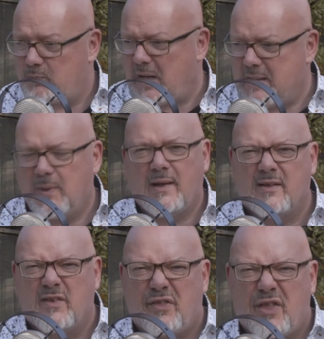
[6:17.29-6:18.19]
people
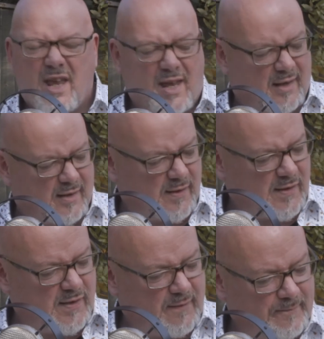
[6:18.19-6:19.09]
and
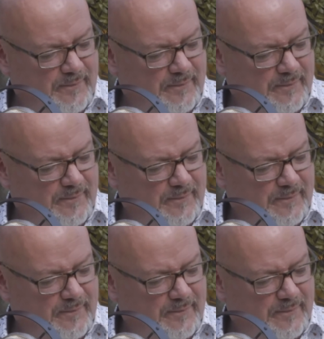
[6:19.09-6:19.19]
things.